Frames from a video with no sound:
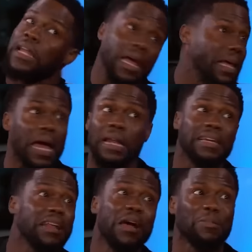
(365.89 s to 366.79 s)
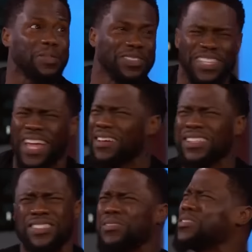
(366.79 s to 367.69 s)
I gotta get up. She's like,
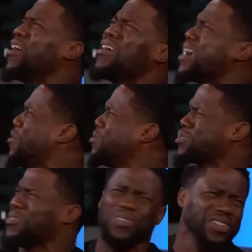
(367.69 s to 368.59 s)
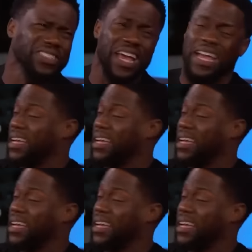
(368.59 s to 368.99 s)
it's still dark out. What's going on today?